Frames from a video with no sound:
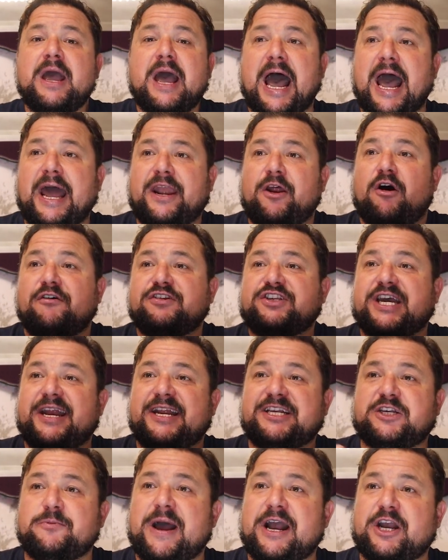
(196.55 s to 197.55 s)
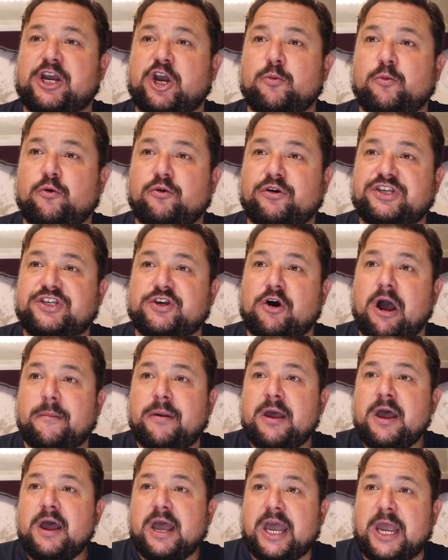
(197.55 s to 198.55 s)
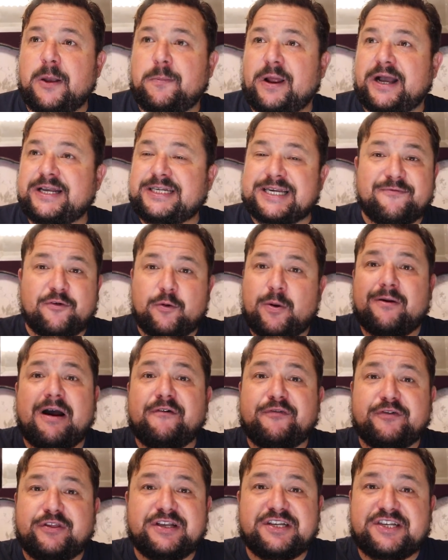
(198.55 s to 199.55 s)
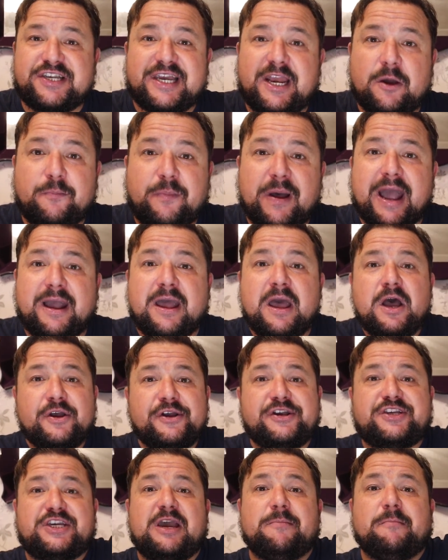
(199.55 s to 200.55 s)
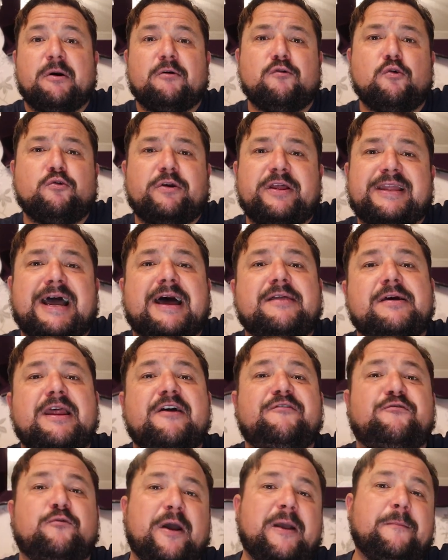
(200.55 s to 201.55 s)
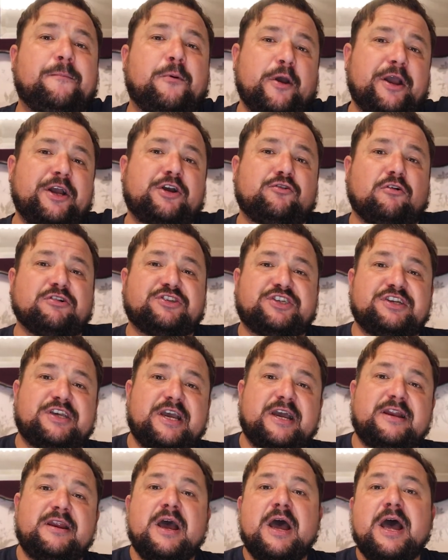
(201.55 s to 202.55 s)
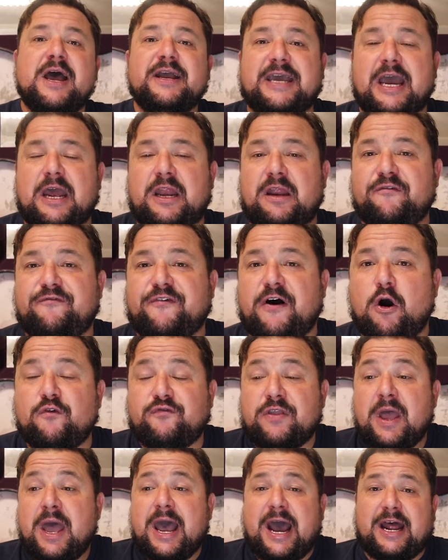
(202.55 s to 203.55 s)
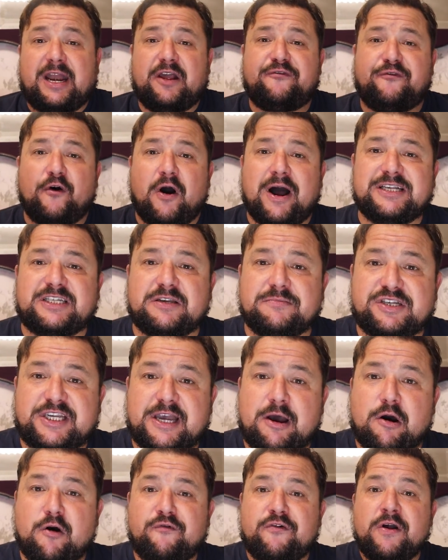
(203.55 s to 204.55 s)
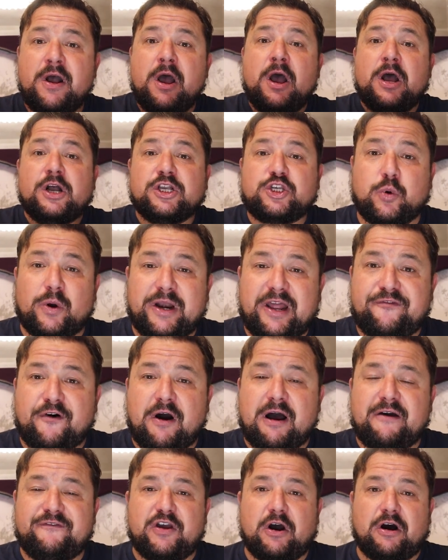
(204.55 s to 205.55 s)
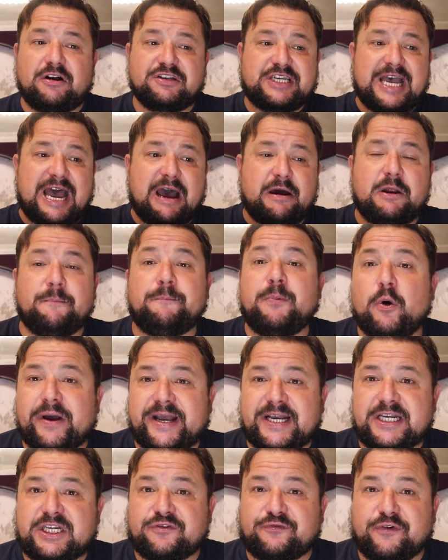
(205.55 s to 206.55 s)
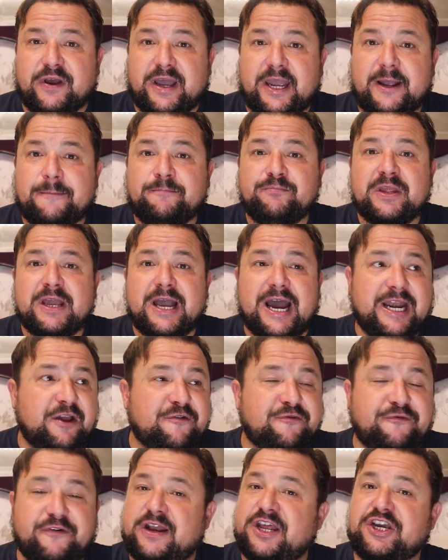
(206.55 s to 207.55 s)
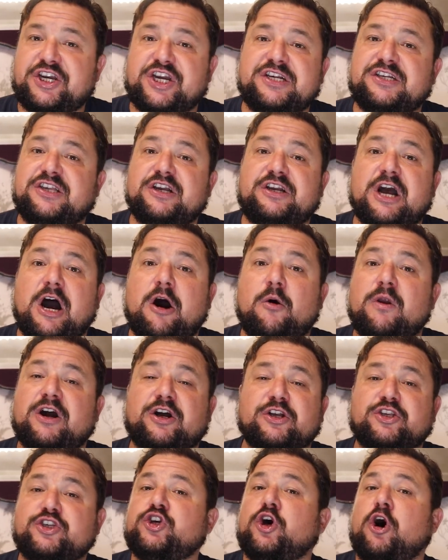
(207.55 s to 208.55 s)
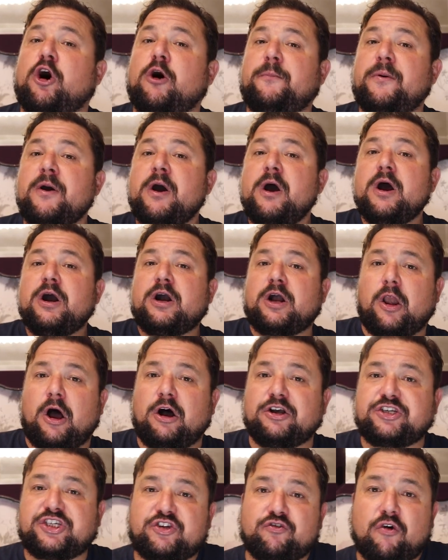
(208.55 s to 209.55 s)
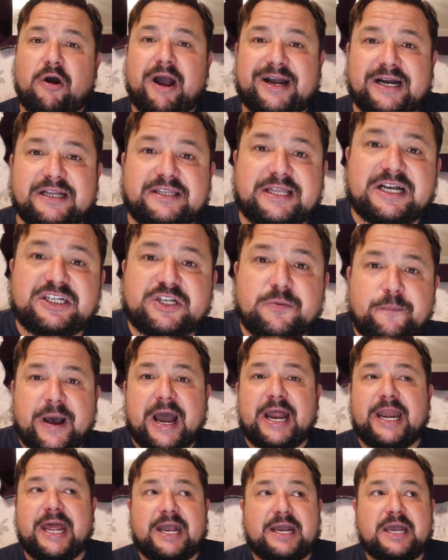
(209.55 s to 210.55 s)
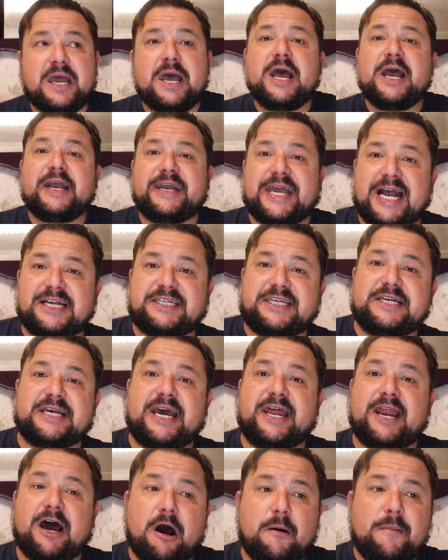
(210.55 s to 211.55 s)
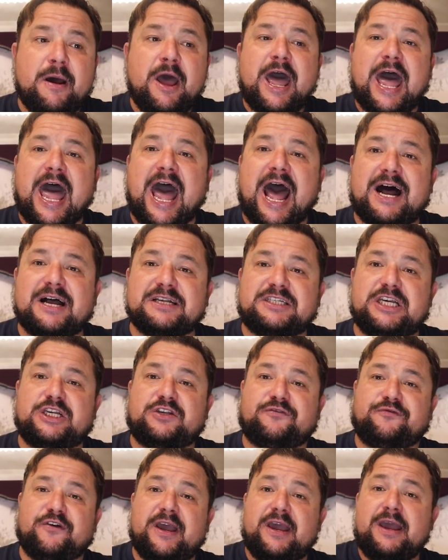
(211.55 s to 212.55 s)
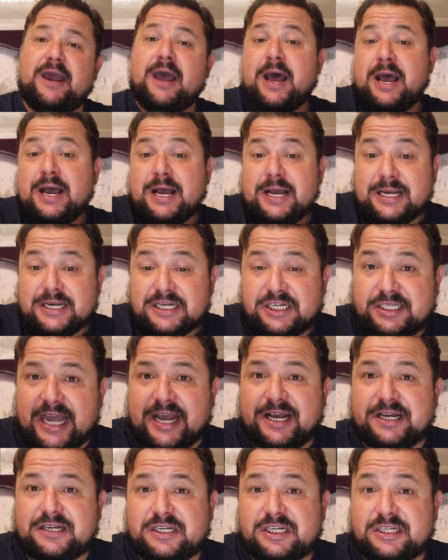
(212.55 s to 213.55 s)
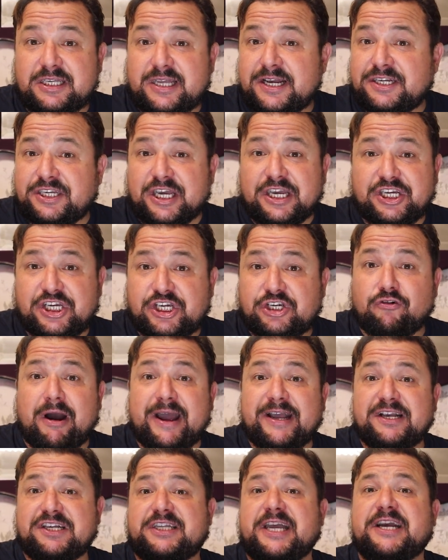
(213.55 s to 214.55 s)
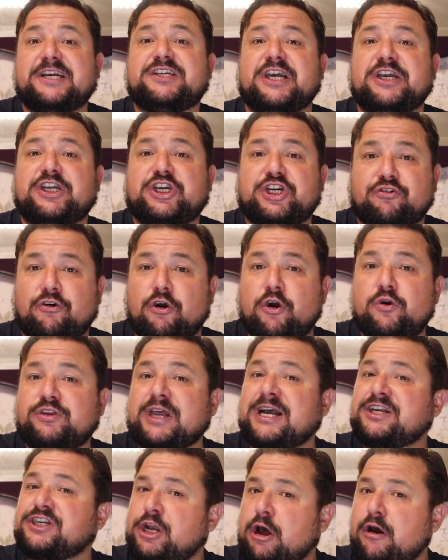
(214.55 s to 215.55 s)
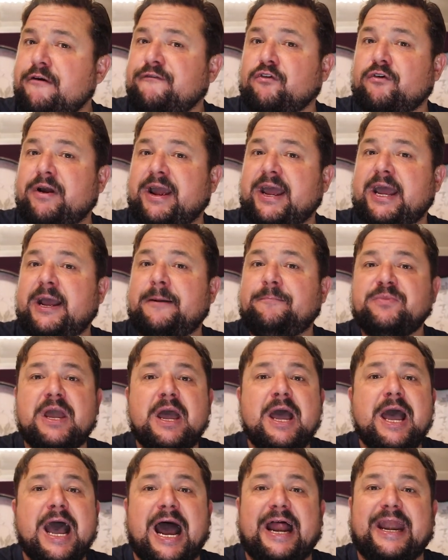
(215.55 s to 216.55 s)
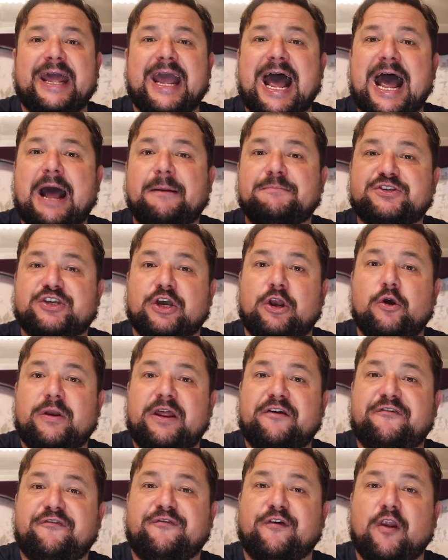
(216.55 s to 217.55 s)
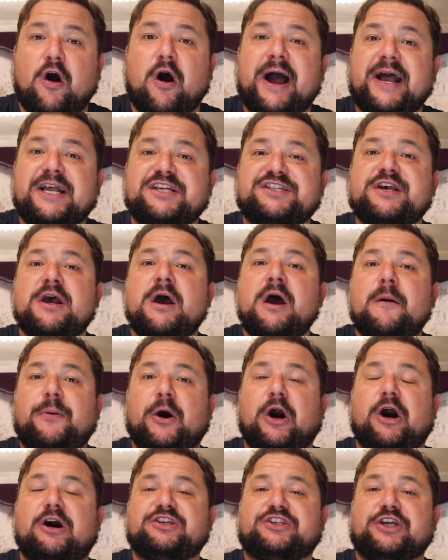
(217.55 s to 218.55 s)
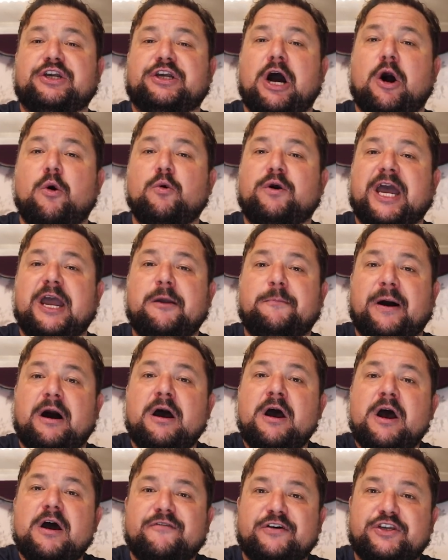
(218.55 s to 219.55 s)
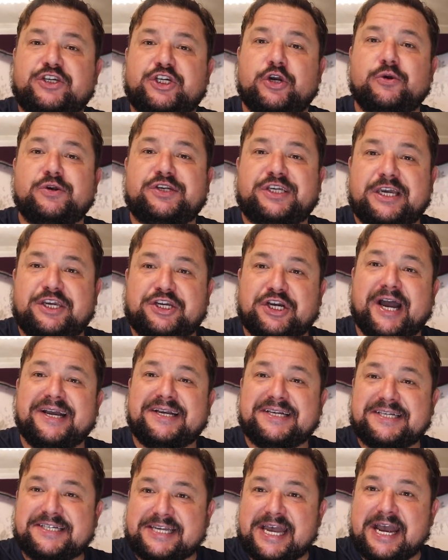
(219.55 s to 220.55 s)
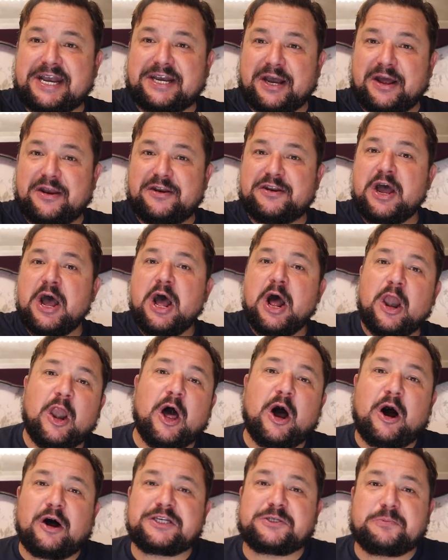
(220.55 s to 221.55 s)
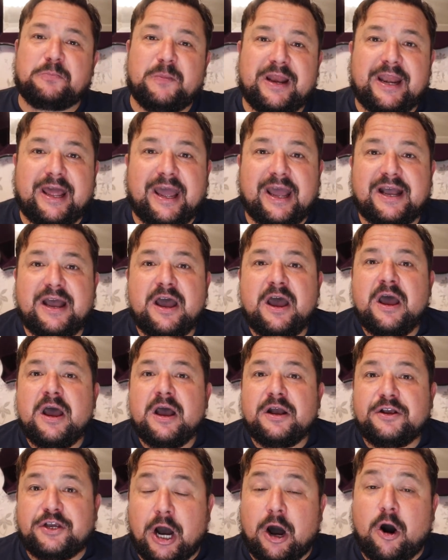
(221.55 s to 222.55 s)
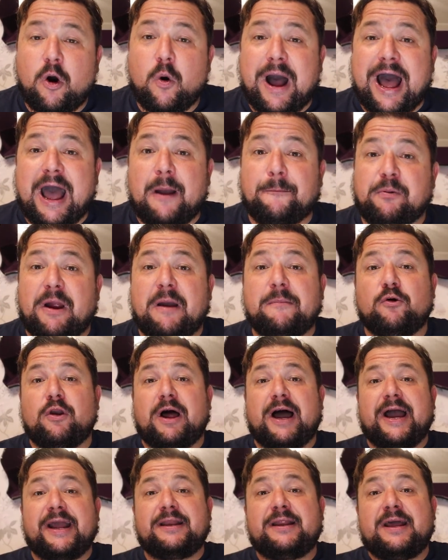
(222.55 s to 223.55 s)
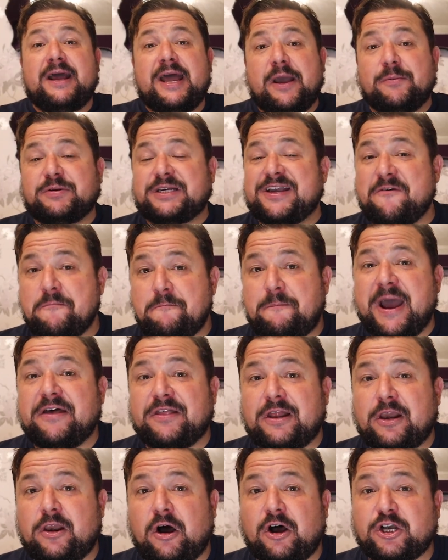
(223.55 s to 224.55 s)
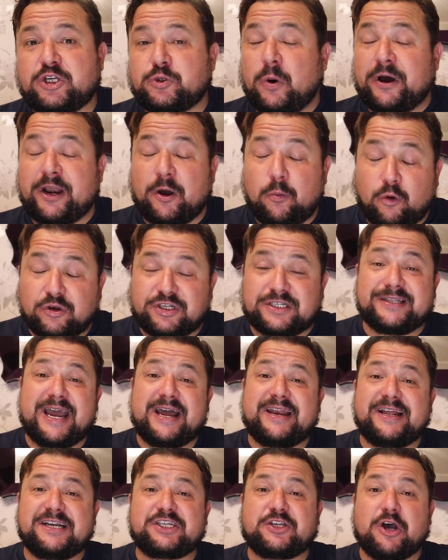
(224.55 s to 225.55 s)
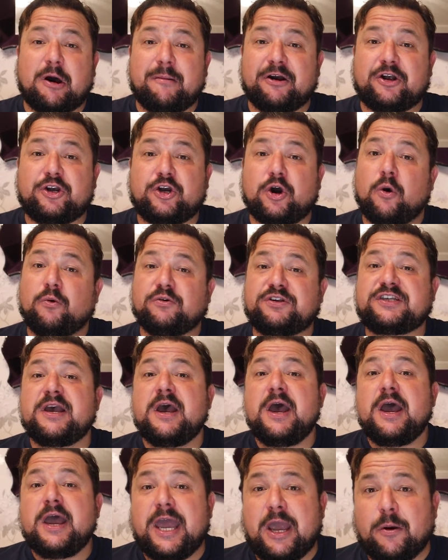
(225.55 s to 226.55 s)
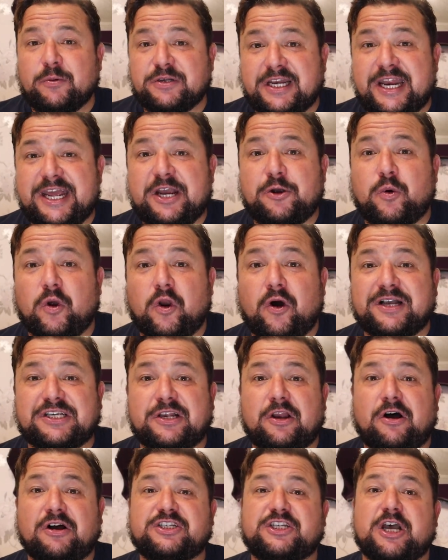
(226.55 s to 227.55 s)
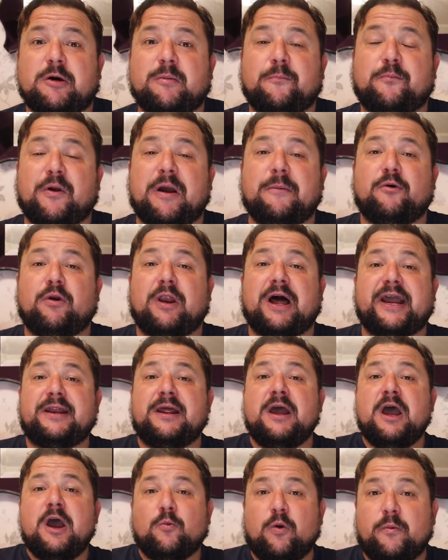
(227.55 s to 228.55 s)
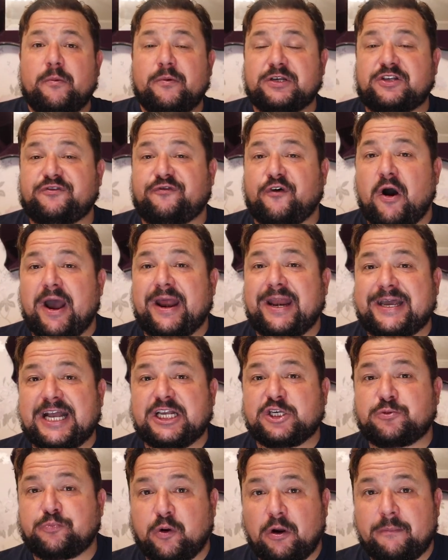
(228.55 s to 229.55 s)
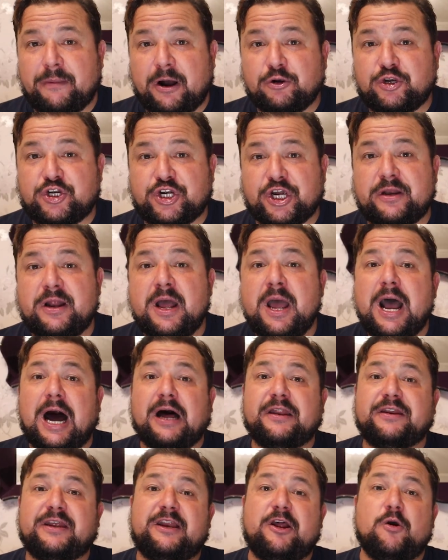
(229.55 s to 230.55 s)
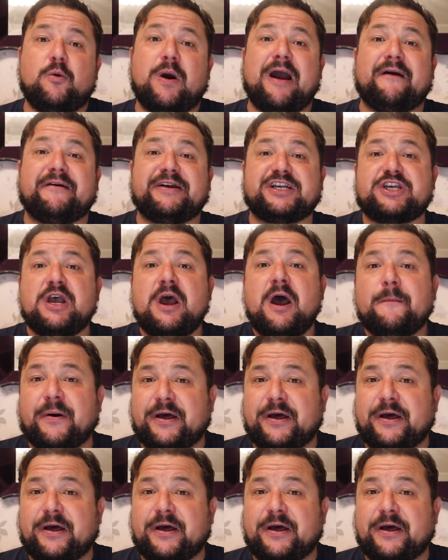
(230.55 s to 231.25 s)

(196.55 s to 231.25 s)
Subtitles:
And I say this about Cooper all the time. He plays everywhere other than centre-back. You see him marauding down the left wing, putting crosses in, getting involved. And he finds himself 25 yards out and a ball at his feet. And he finishes the goal like a top-class striker. Doesn't panic. Gets his head up. Outs his feet. Sticks it straight. Sticks it true. Doesn't overhit it. And it absolutely flies past the goalkeeper for Juicy Jake's second last-minute goal at Bramall Lane. It was even better than the last one. I wasn't there this time, of course. It was an equaliser last time at Bramall Lane when we was fighting against promotion under Neil Harris.